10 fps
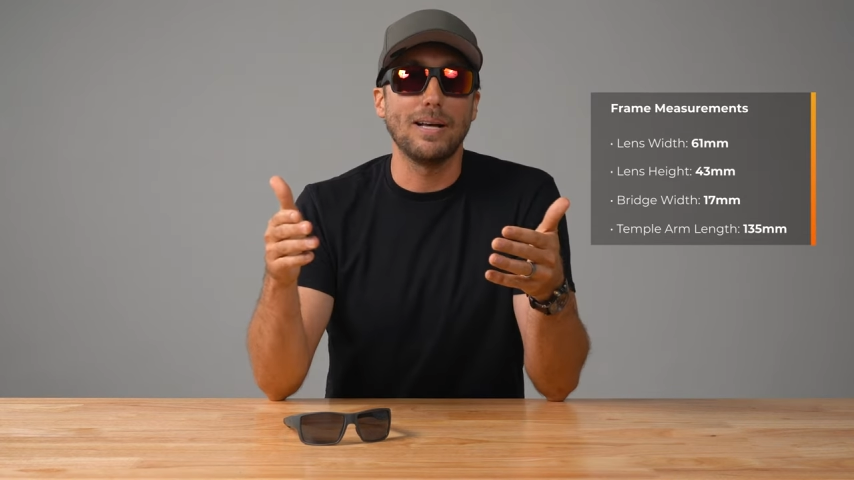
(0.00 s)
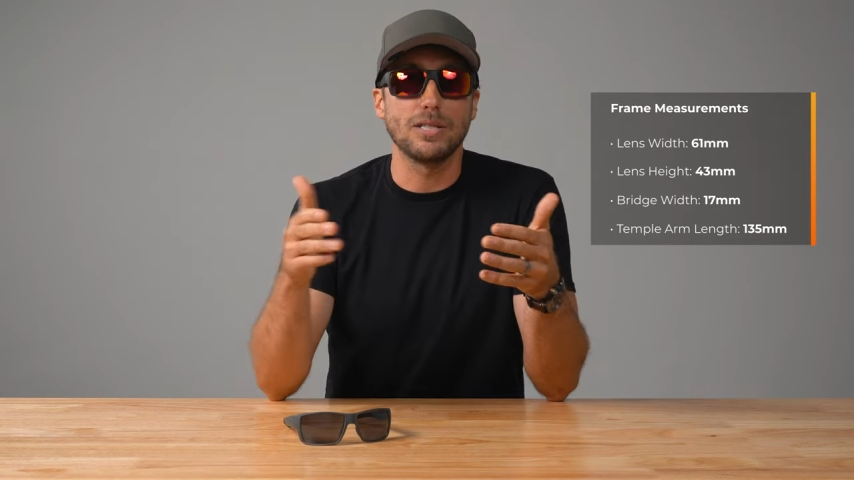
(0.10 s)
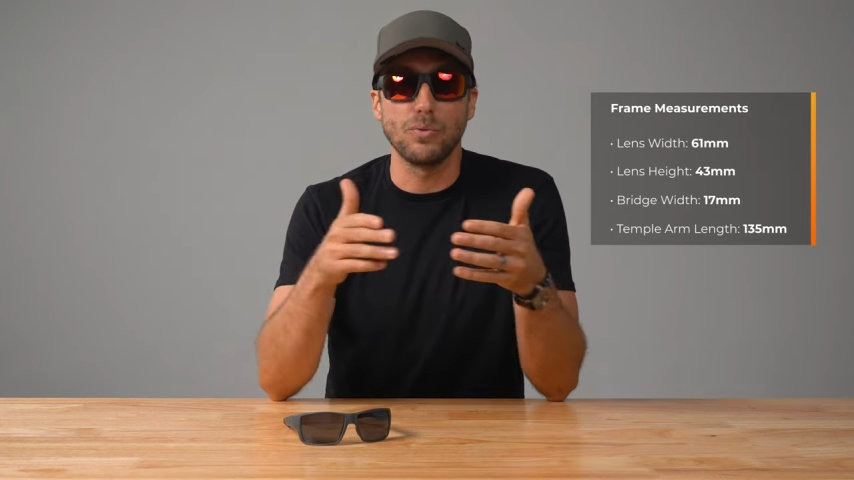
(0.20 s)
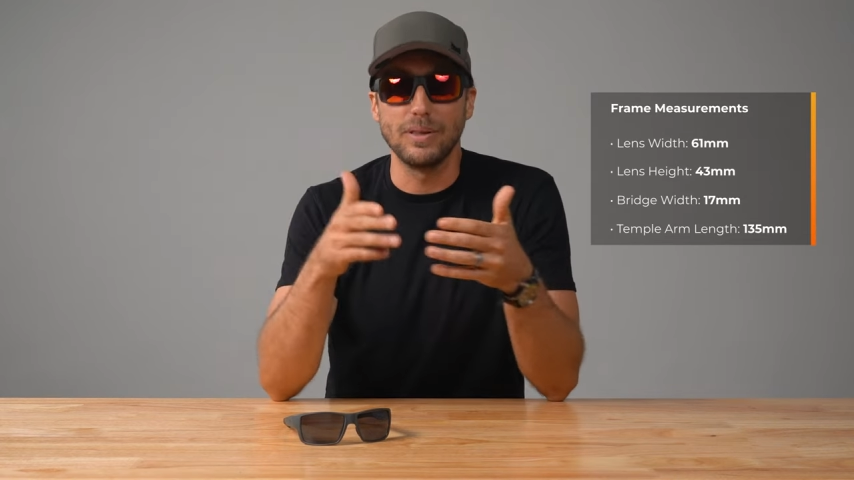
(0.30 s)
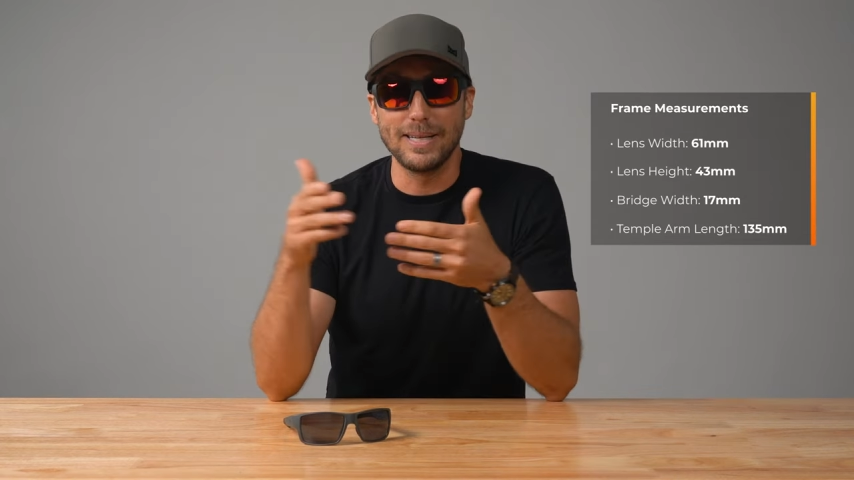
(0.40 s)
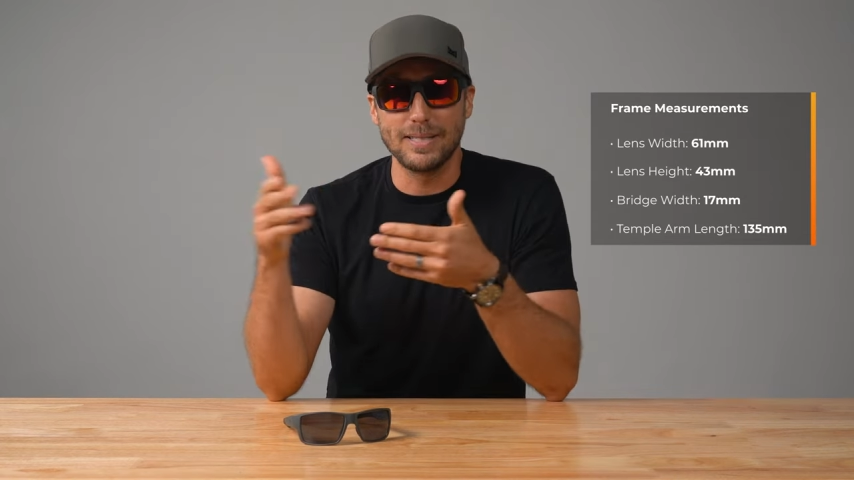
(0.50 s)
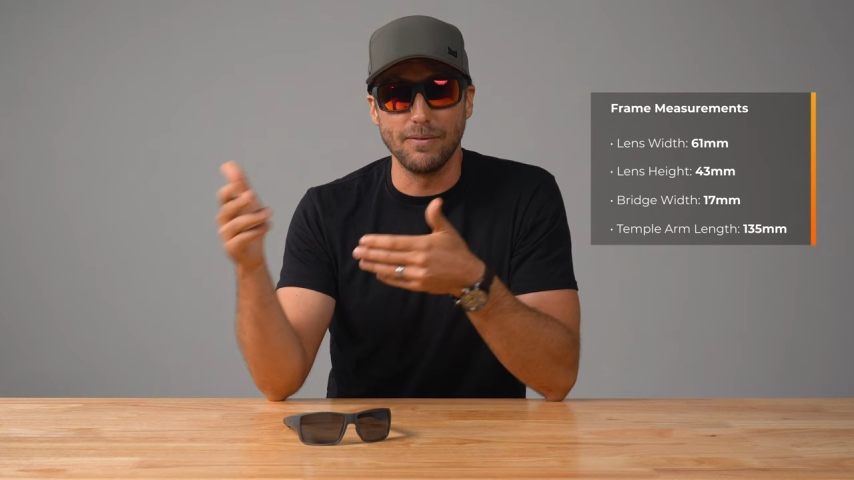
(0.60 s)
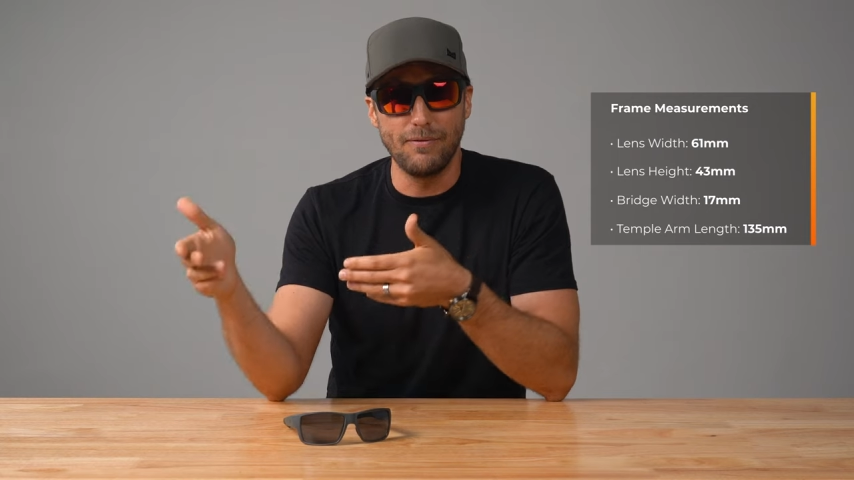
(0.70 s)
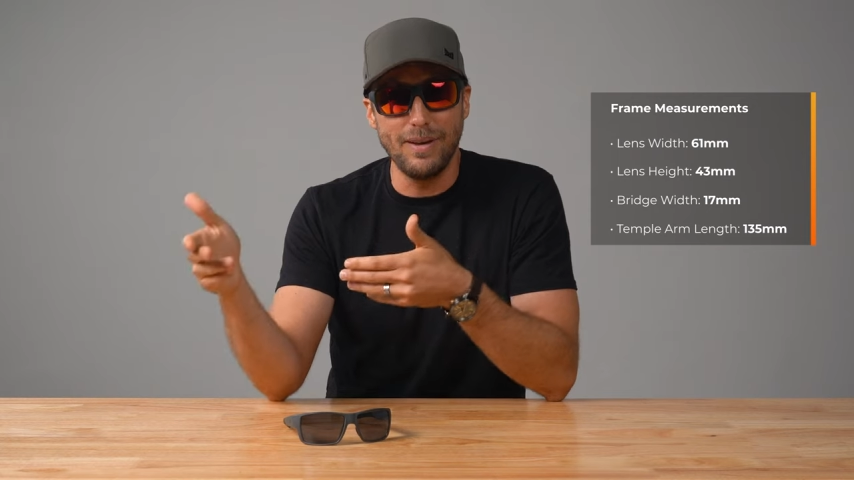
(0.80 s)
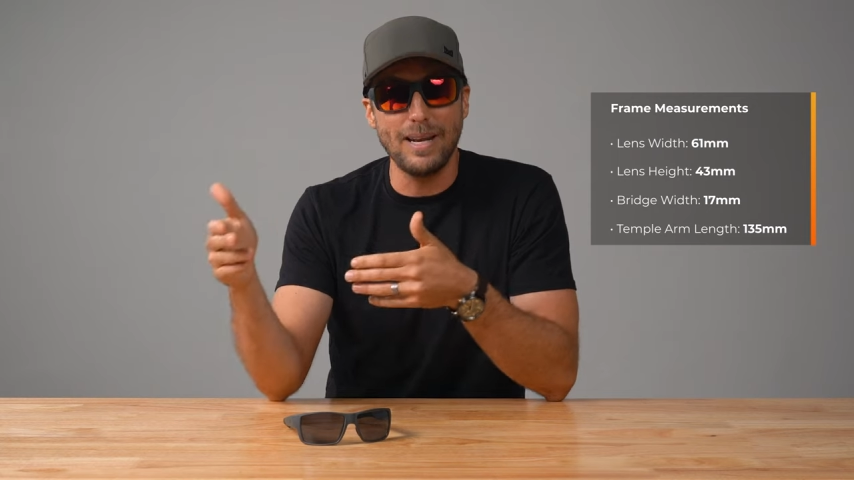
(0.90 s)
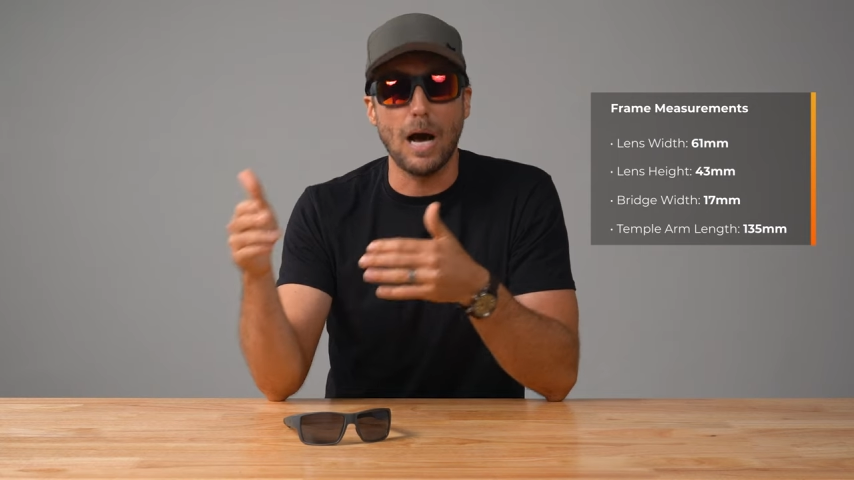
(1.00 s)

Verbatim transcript: as it relates to fit,